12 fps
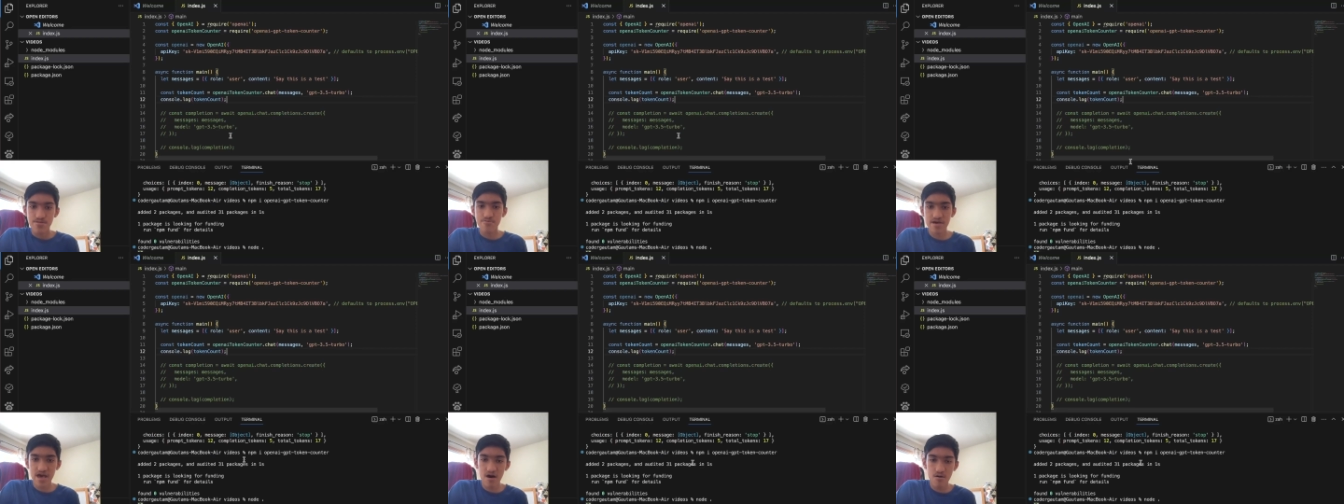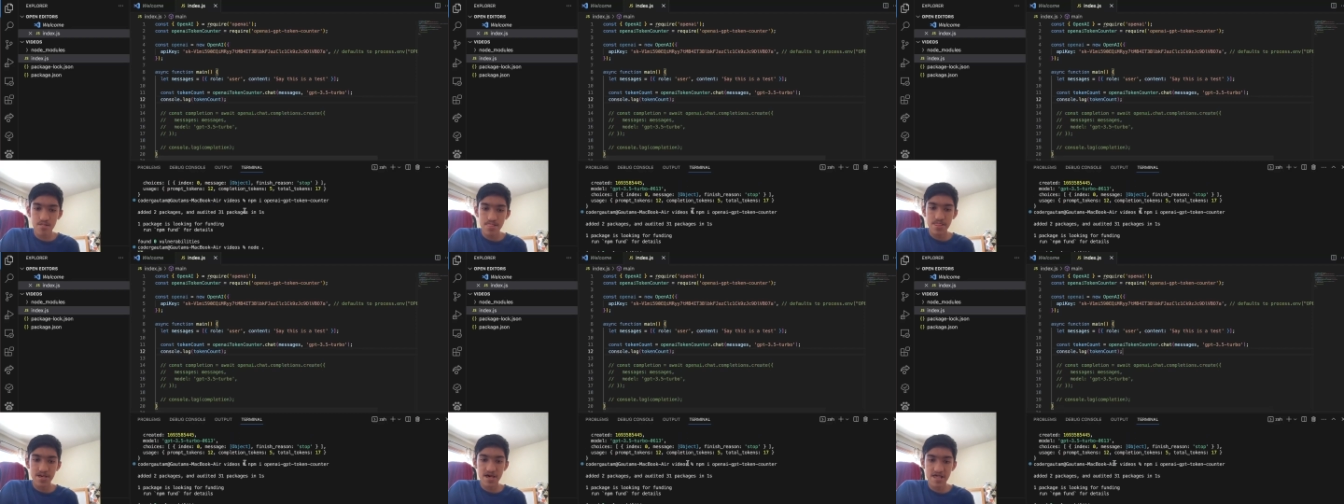to
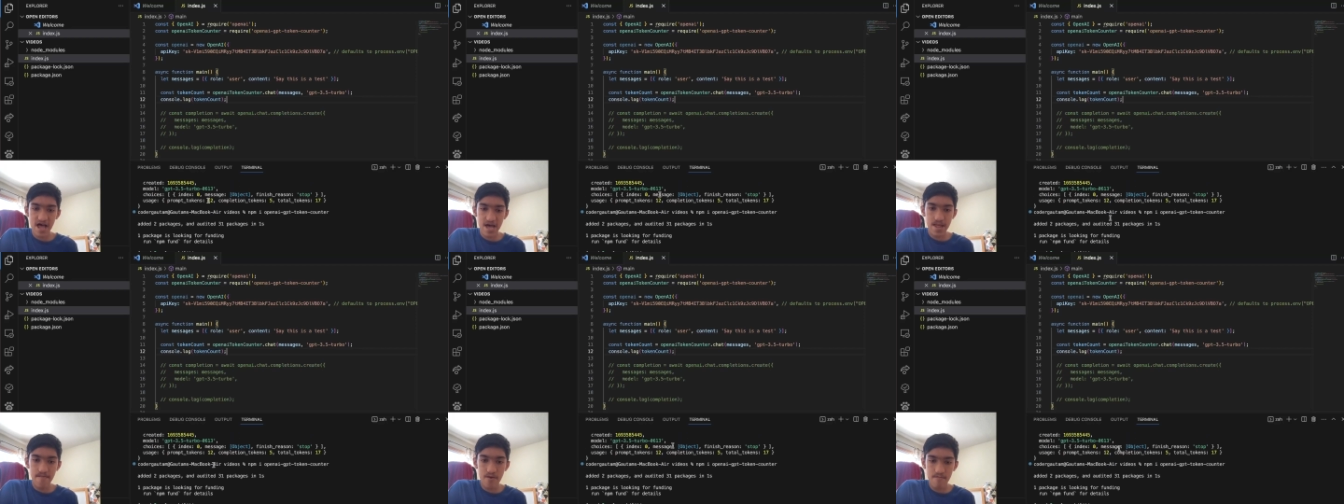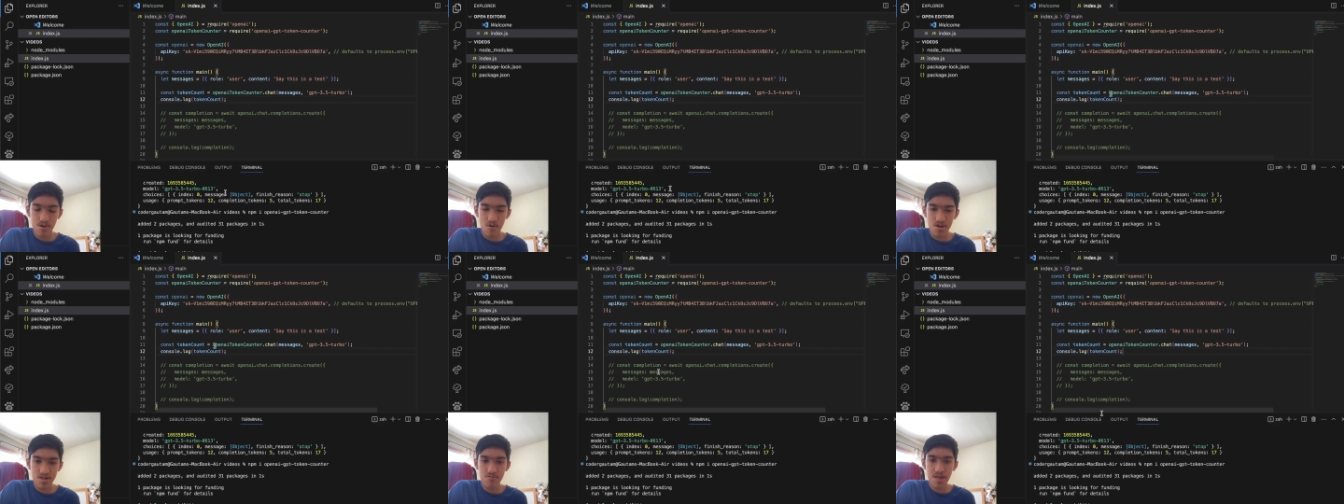count the exact number of
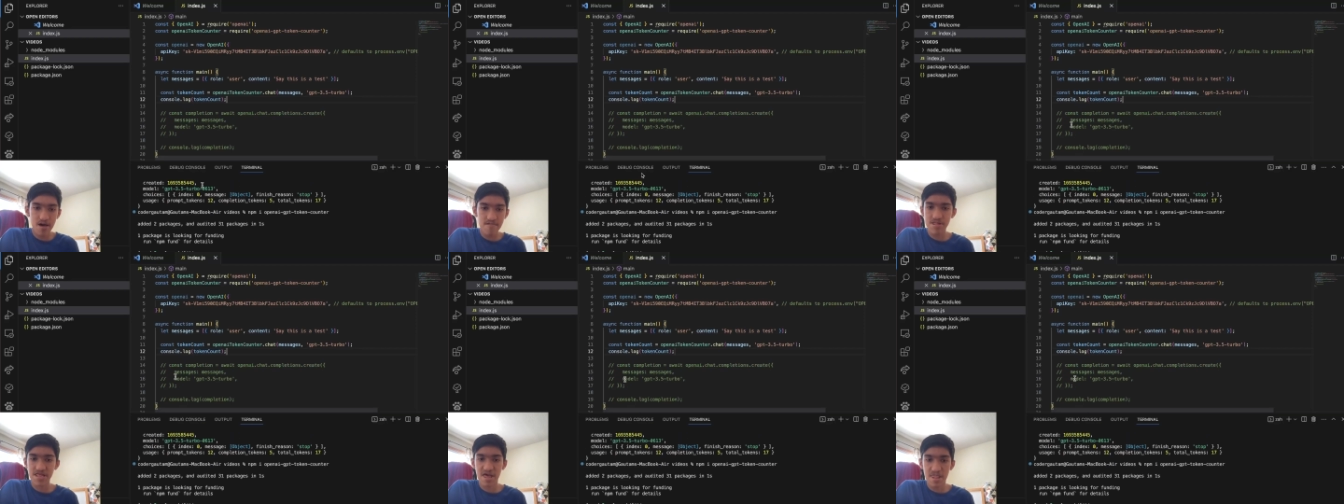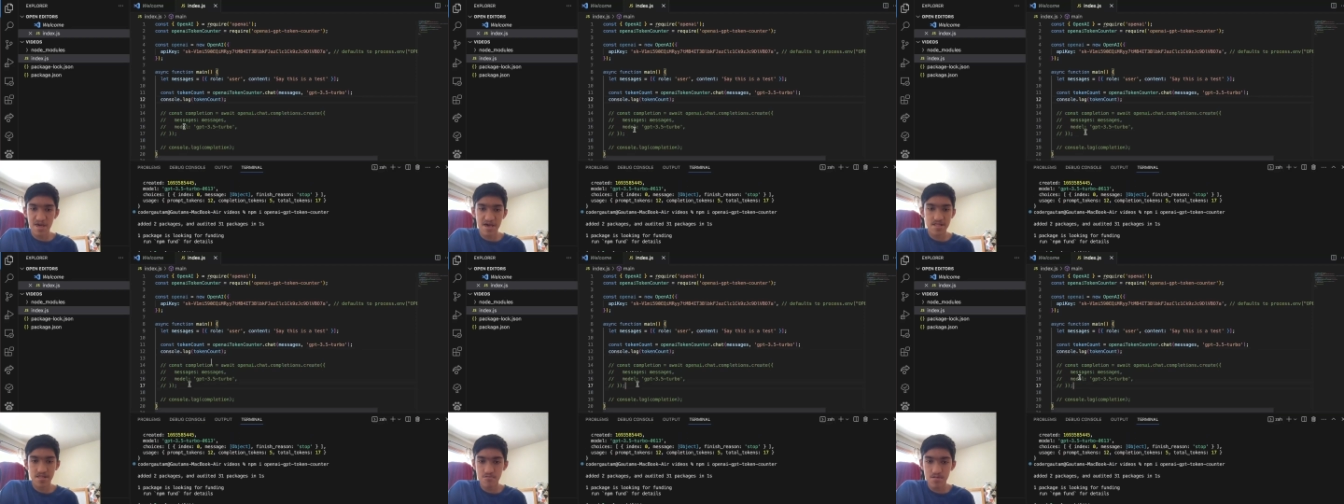tokens without even sending
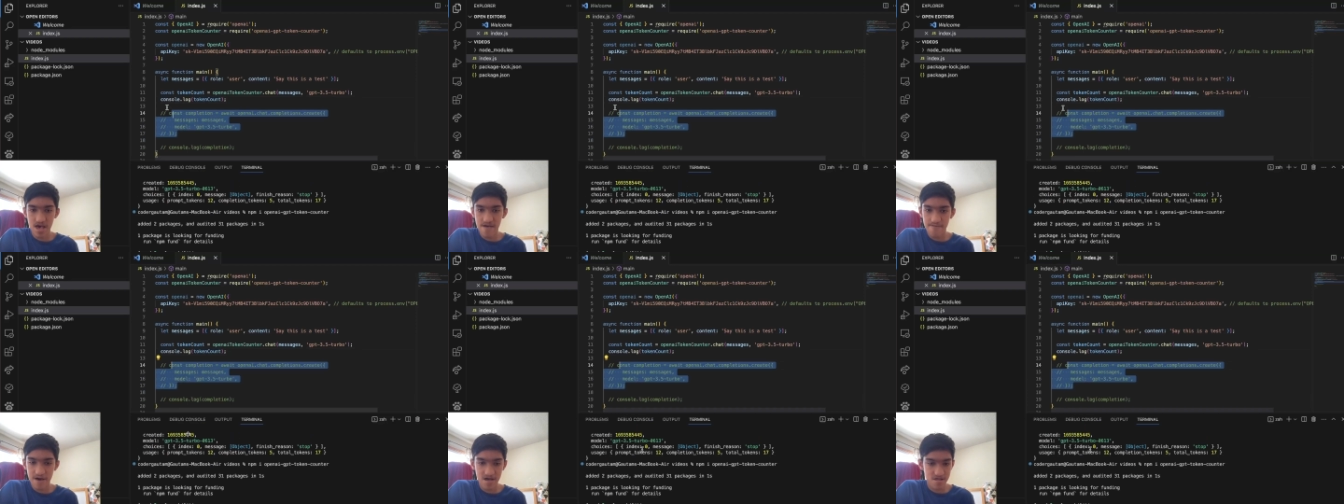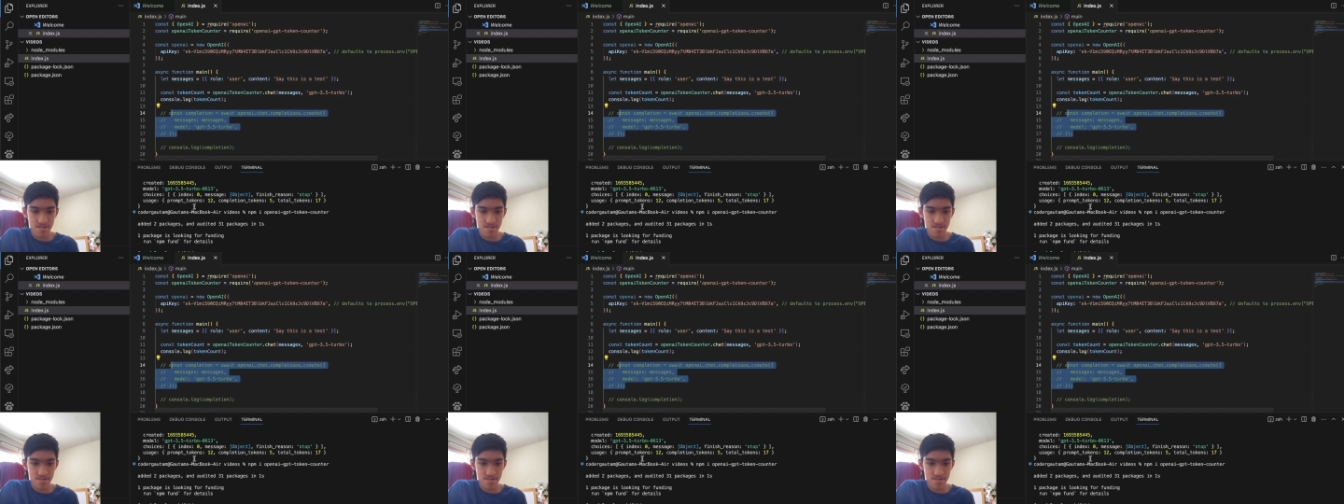it to the API.